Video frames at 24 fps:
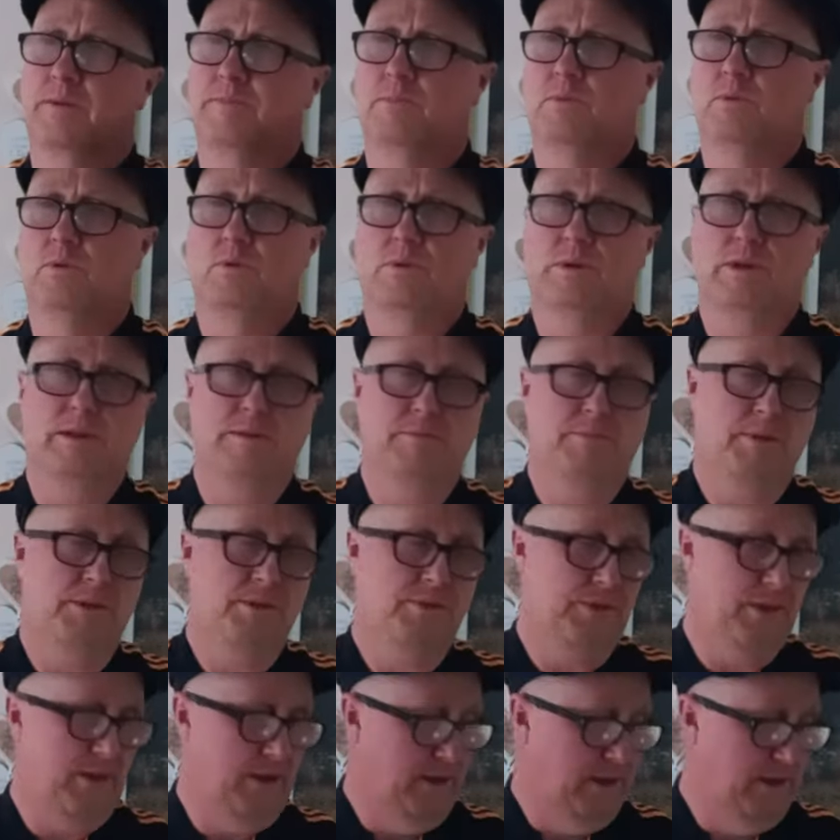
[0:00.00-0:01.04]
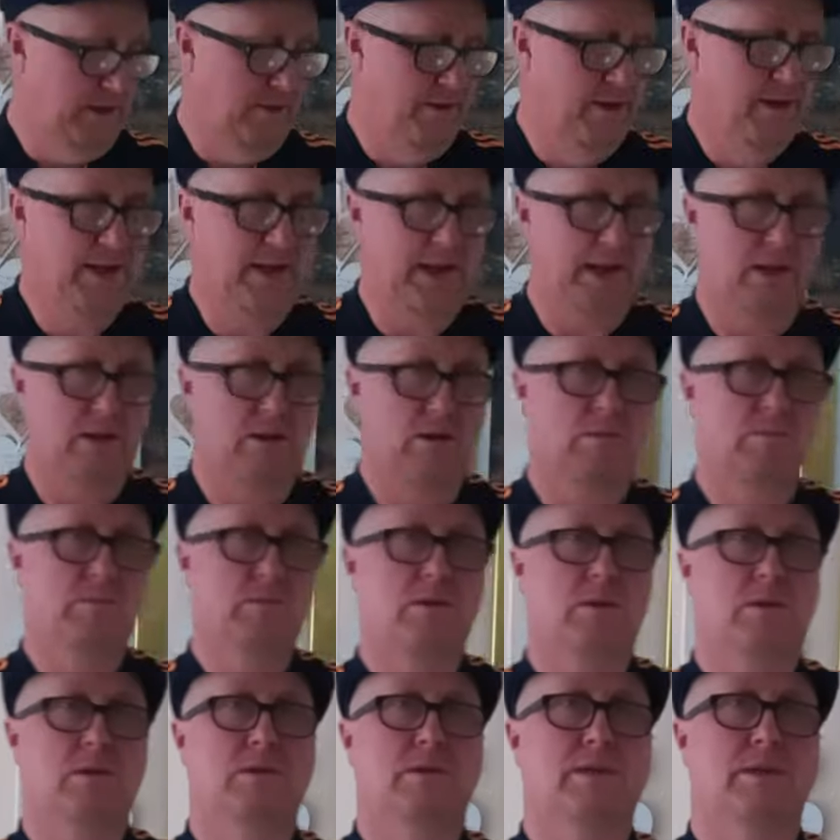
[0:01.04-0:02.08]
morning. But then again, I'm
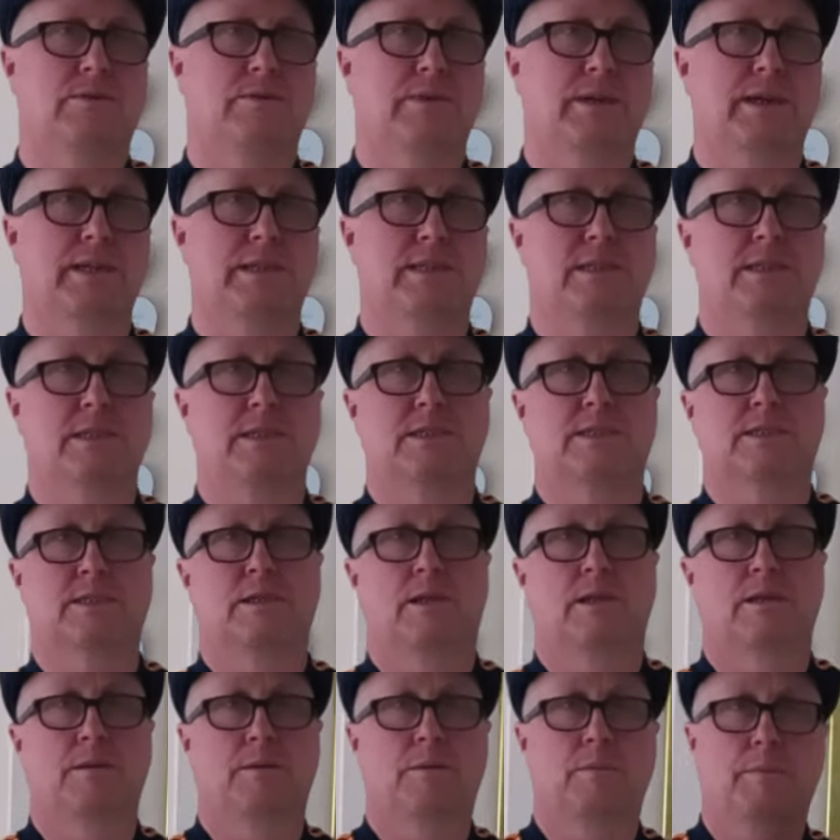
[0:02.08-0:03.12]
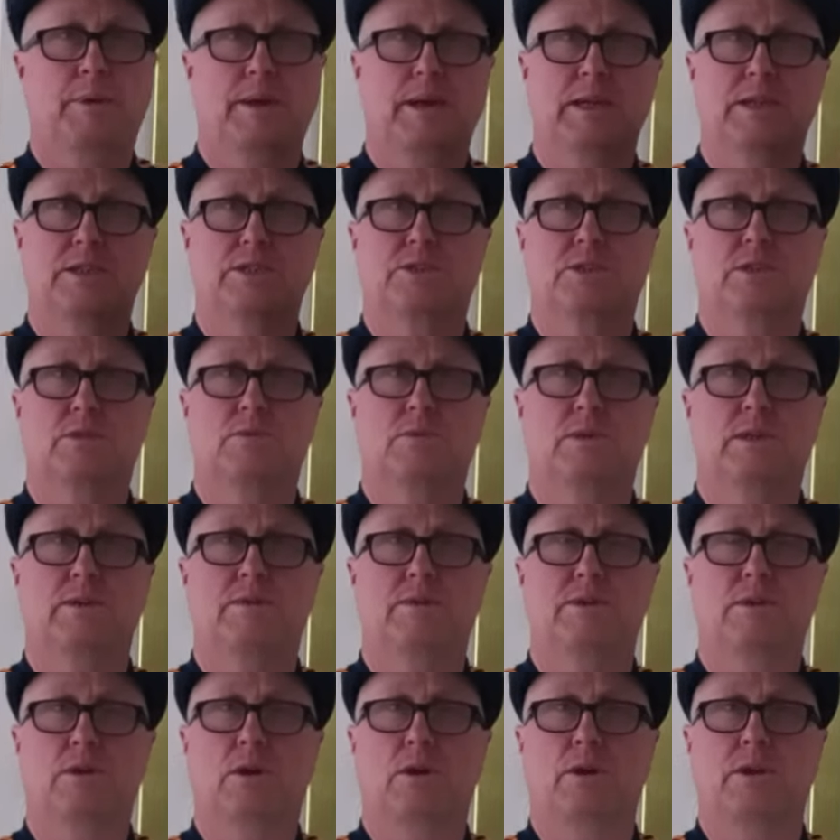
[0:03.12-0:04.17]
not the greatest person in the
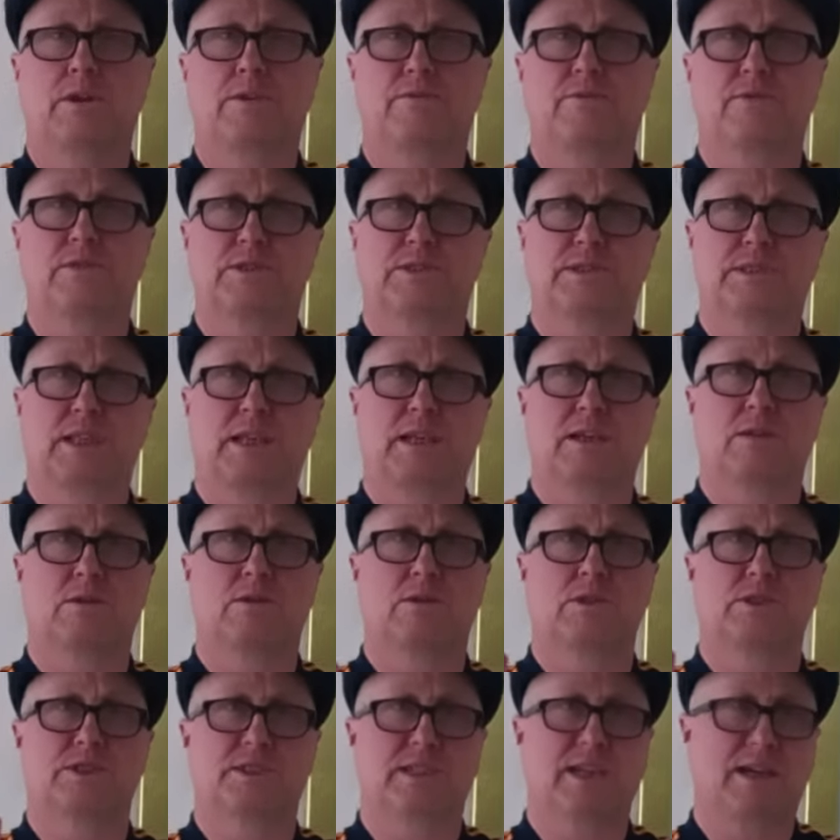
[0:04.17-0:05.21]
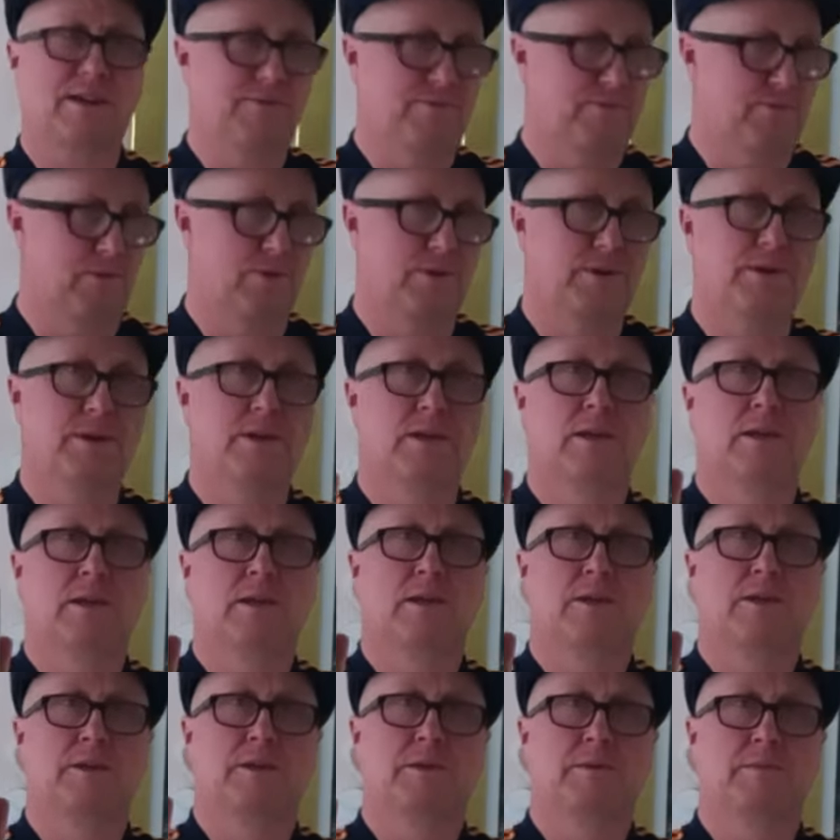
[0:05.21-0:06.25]
world of knowledge for things like saffron
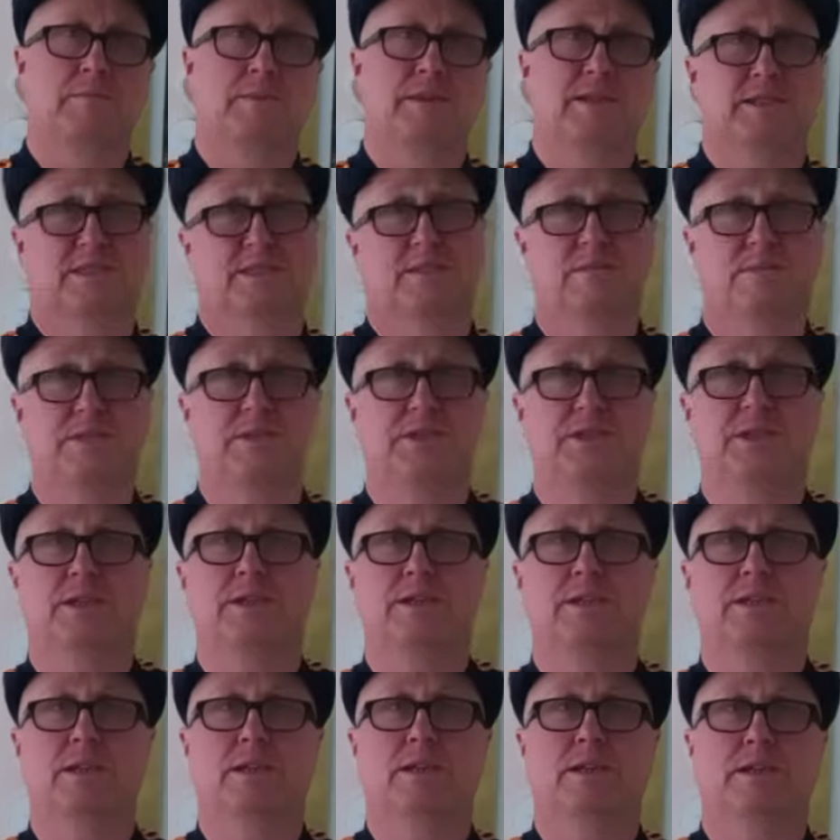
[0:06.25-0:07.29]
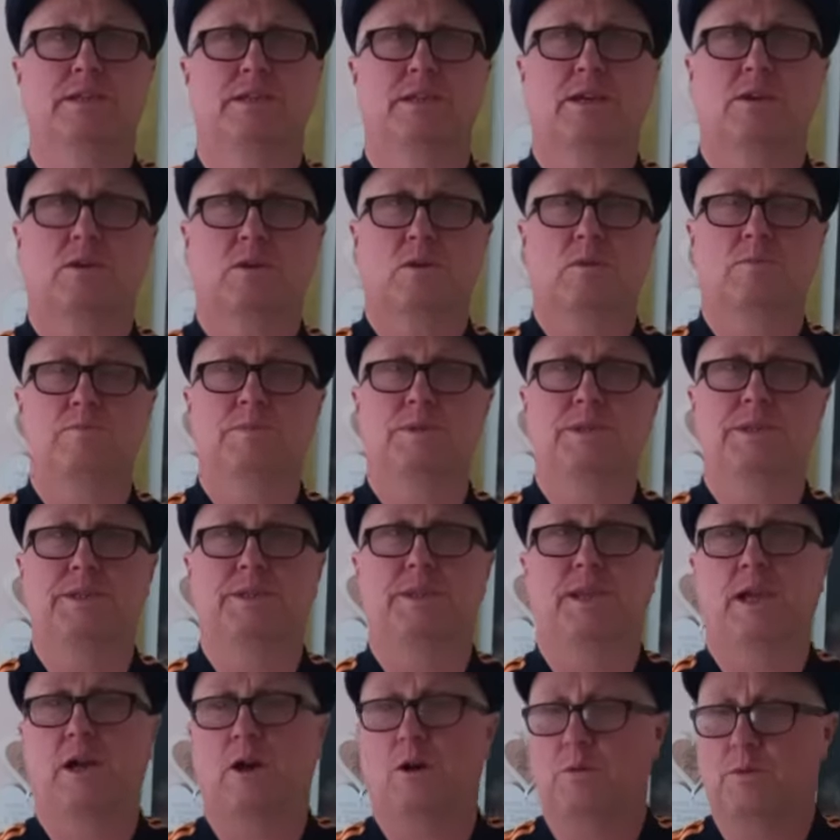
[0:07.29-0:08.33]
mixing with ginger. That could be
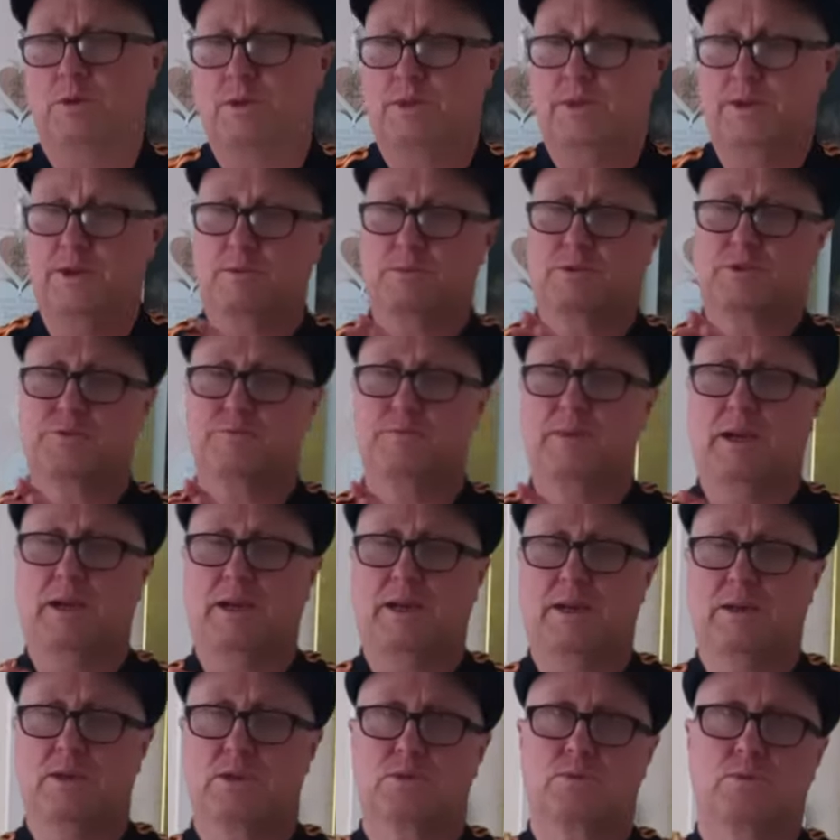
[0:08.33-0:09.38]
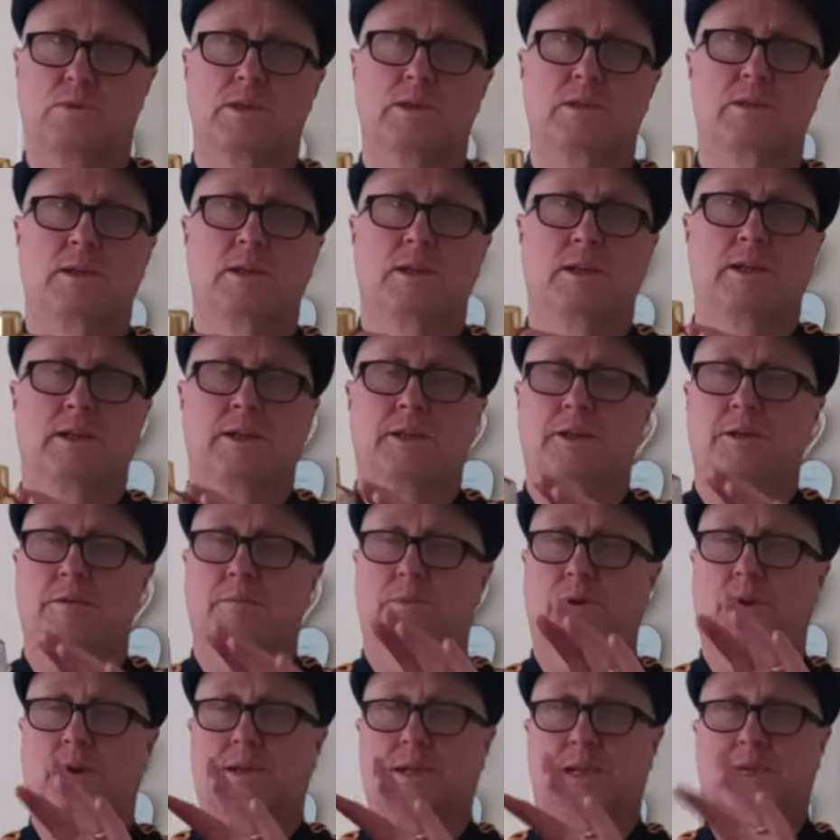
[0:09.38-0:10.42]
the outline that I'm smelling as well.
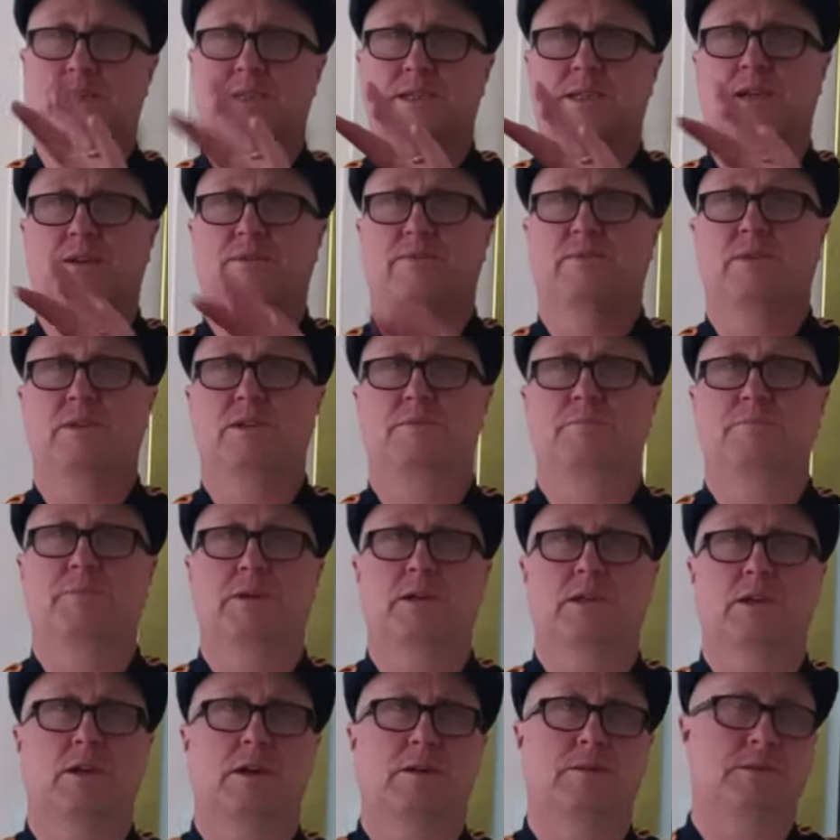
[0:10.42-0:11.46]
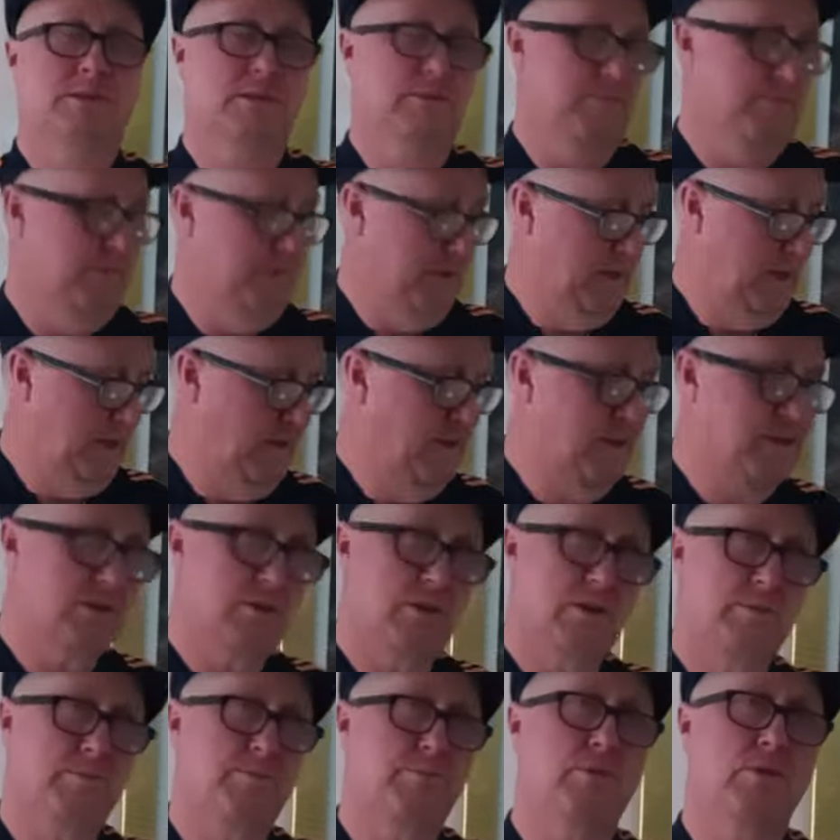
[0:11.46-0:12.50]
But I can definitely pick out the vanilla. It's
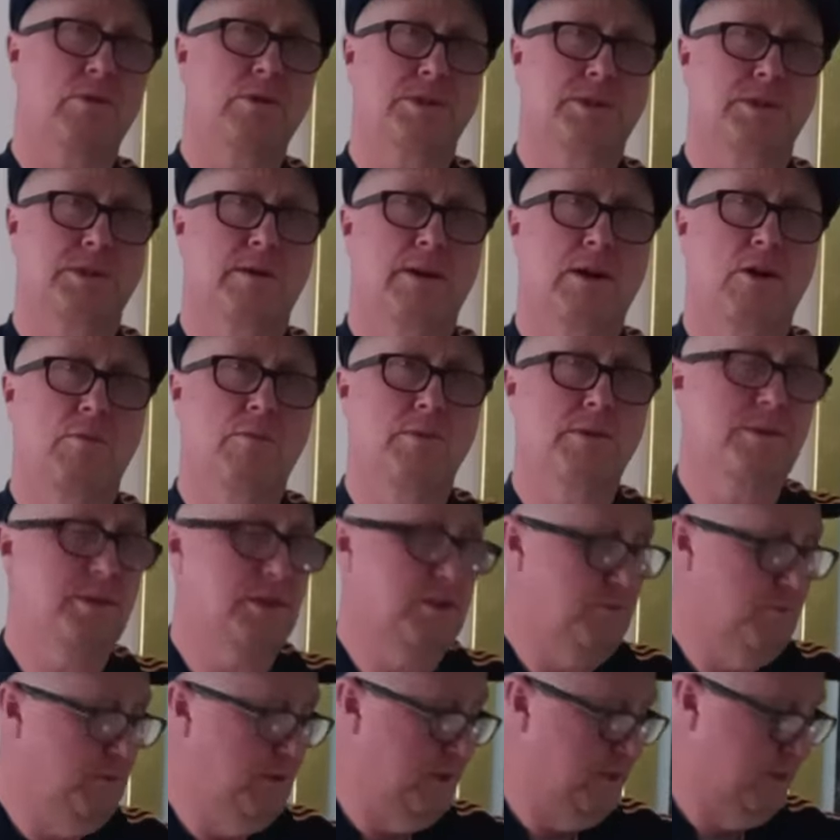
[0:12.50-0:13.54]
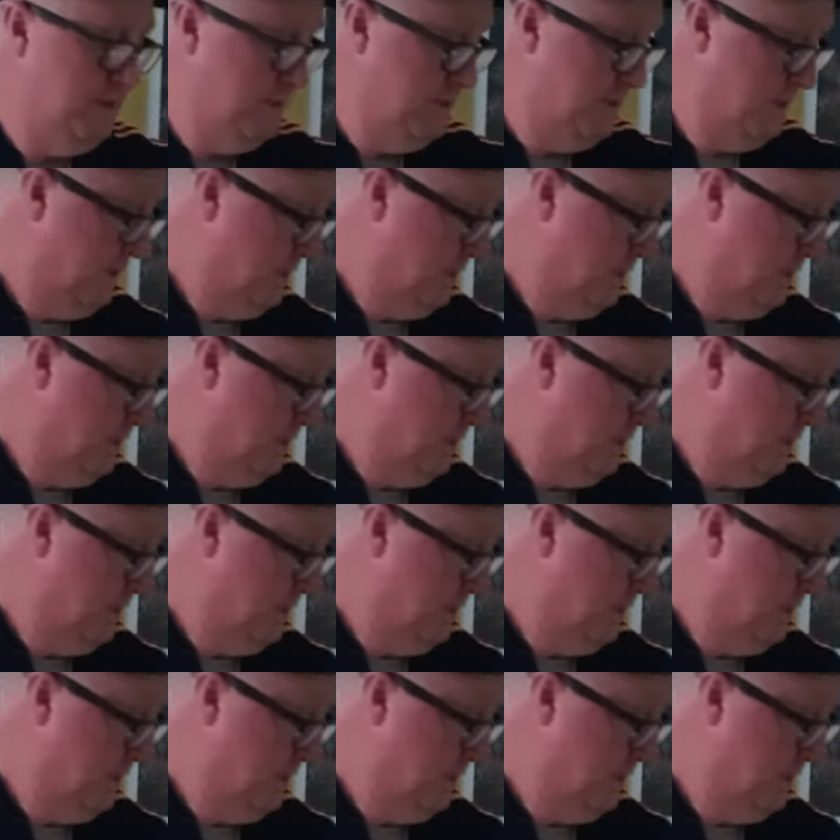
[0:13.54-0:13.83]
got a brighter outline, this one has.